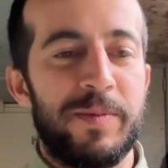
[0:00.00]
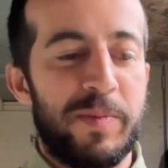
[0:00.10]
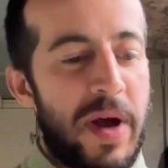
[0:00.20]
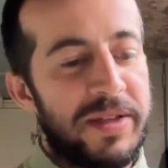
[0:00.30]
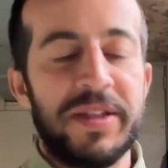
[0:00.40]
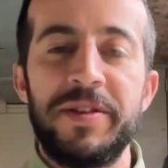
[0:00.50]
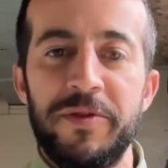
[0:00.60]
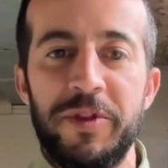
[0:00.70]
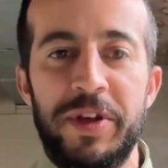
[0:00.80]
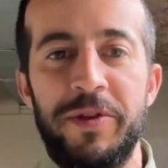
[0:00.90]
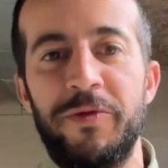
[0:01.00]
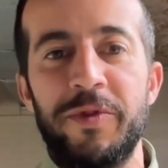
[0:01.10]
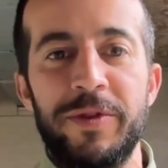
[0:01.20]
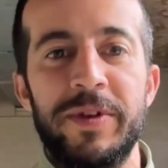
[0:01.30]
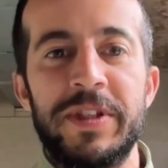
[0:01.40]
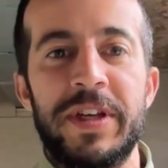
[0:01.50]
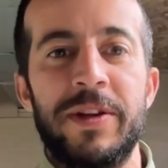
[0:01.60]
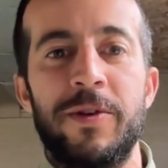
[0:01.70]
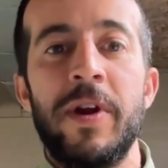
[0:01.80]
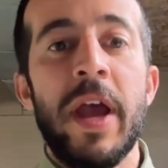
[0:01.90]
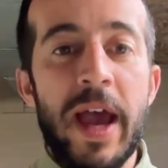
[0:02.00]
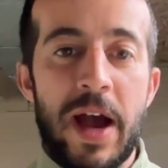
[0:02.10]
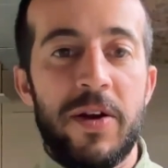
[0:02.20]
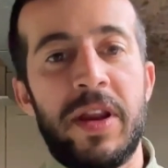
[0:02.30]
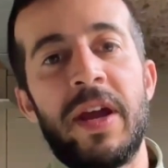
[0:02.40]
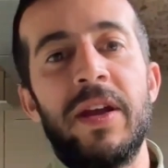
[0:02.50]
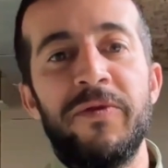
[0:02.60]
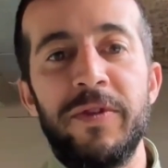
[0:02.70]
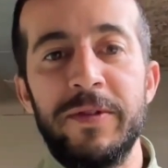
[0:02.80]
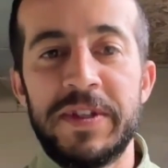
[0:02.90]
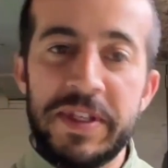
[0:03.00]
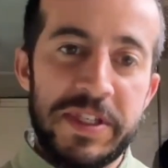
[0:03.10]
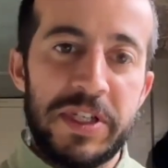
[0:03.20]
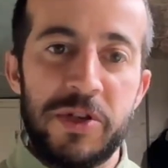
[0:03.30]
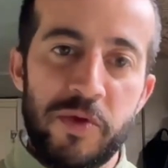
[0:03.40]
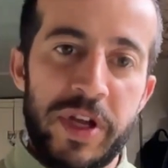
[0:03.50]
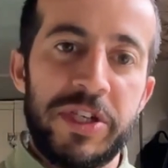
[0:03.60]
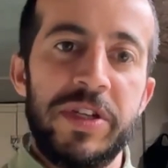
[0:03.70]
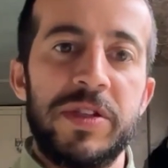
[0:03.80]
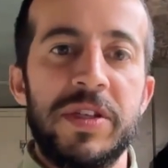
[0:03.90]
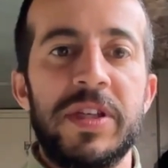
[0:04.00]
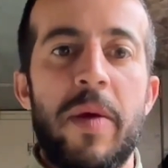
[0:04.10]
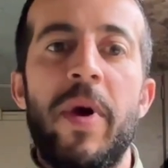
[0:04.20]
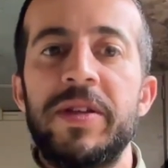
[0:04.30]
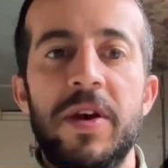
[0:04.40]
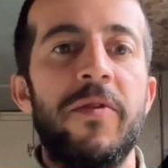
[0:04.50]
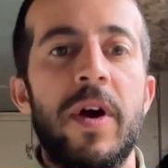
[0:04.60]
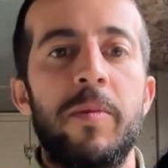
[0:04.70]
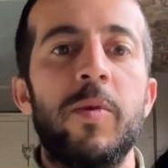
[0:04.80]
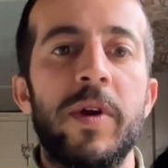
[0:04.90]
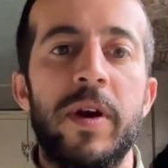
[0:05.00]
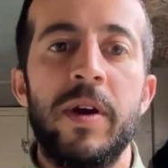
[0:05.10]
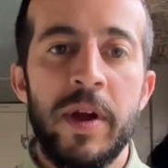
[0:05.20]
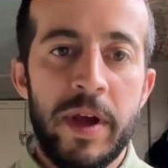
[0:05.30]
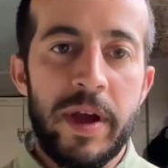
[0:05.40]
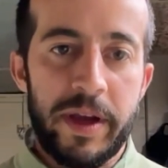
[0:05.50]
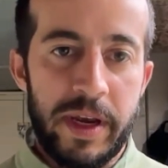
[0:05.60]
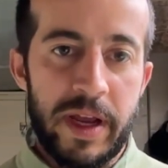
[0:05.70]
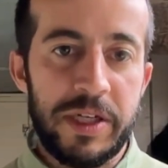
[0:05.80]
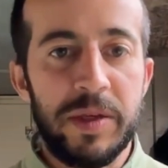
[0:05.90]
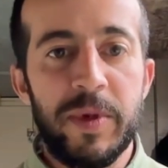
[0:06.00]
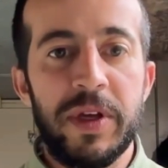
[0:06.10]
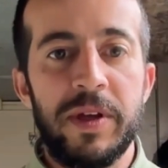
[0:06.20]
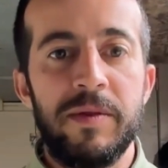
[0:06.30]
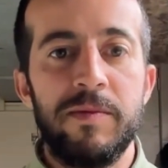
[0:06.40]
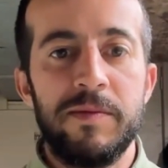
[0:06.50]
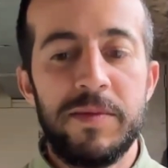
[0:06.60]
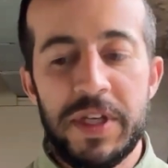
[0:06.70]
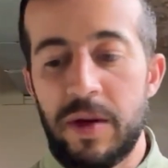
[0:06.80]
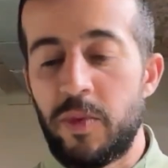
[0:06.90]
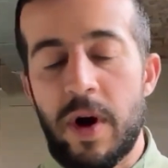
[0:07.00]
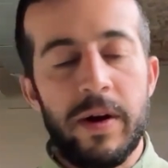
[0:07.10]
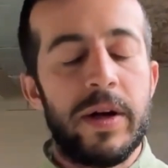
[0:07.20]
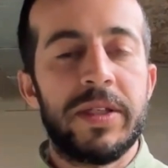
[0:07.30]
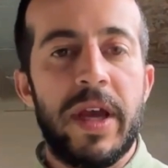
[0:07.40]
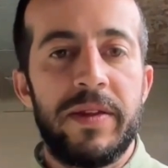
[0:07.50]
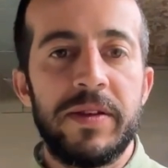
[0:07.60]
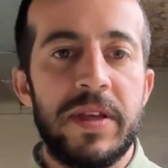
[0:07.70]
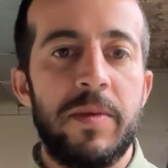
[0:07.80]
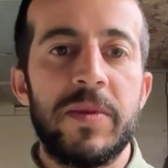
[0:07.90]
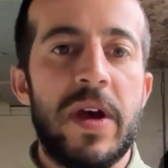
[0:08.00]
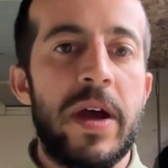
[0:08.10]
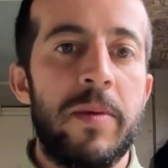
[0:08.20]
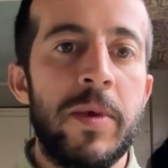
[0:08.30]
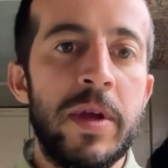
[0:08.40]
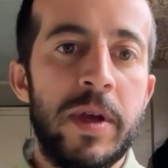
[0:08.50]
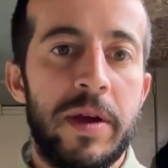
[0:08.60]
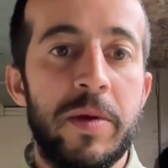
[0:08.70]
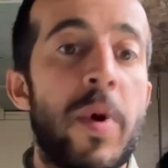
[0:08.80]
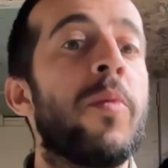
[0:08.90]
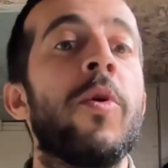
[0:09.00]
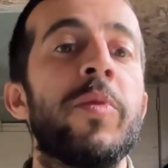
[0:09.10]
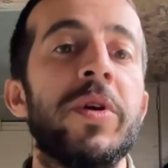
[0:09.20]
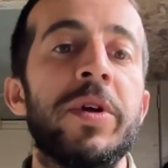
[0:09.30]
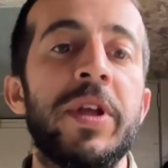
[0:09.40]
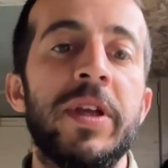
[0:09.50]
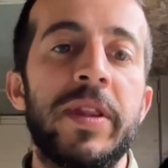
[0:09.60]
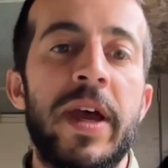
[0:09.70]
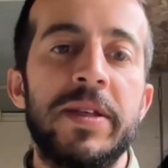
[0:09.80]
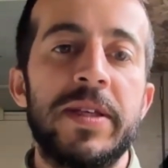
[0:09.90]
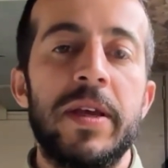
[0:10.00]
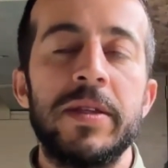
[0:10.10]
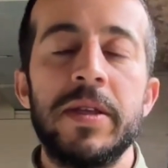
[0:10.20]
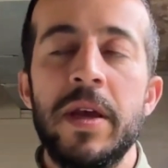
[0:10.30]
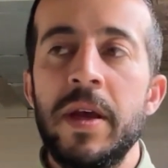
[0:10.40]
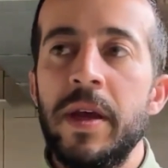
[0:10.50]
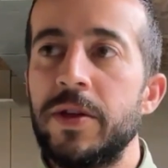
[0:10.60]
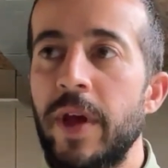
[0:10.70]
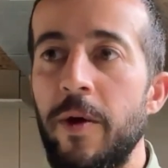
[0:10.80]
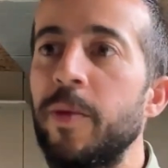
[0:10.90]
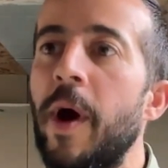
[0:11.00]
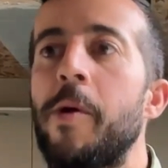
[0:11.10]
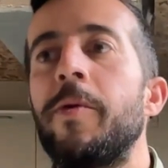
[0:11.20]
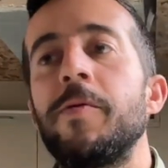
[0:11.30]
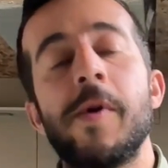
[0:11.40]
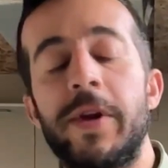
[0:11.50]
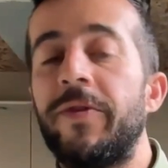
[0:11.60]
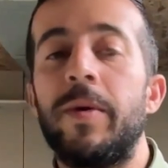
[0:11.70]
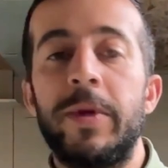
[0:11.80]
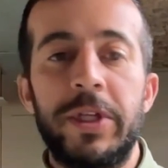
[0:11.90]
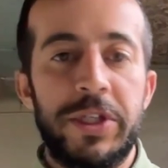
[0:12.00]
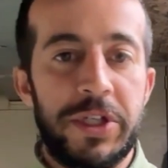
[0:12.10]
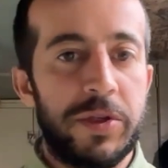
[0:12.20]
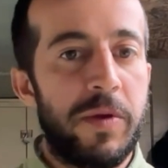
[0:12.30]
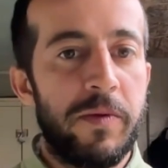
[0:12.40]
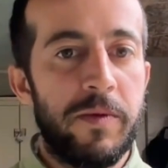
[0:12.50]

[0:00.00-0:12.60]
positively influencing, or how can I influence the situation to set myself up where I can actually be seeing progress at the same time in my mobility in that sense. So that would probably be one of them, and just